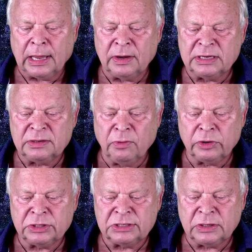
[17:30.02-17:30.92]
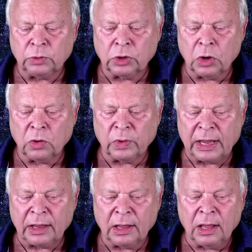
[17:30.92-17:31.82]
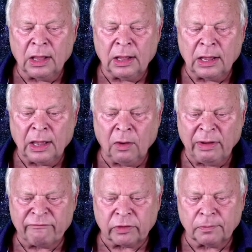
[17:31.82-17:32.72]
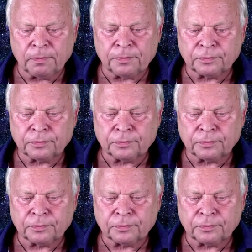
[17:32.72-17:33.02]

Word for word: And this emergency would go away. However,